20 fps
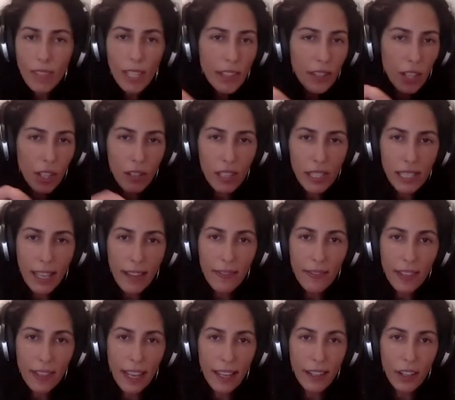they'll
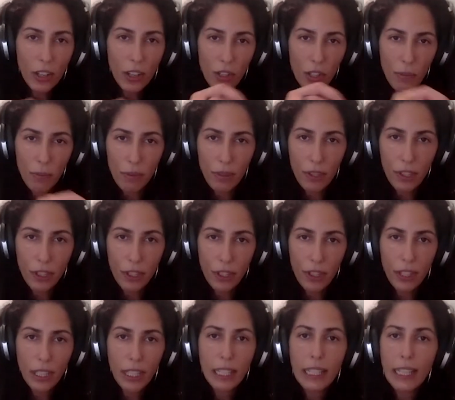send that
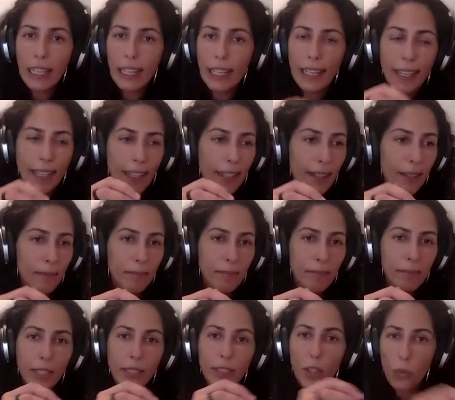entrepreneur
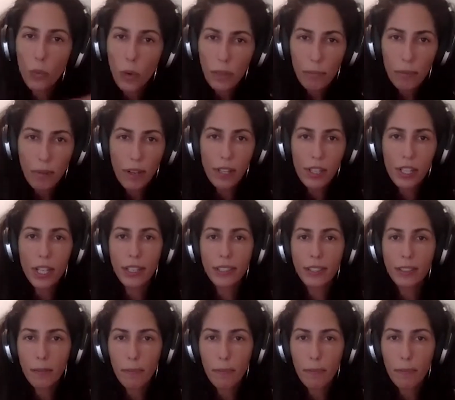to one project,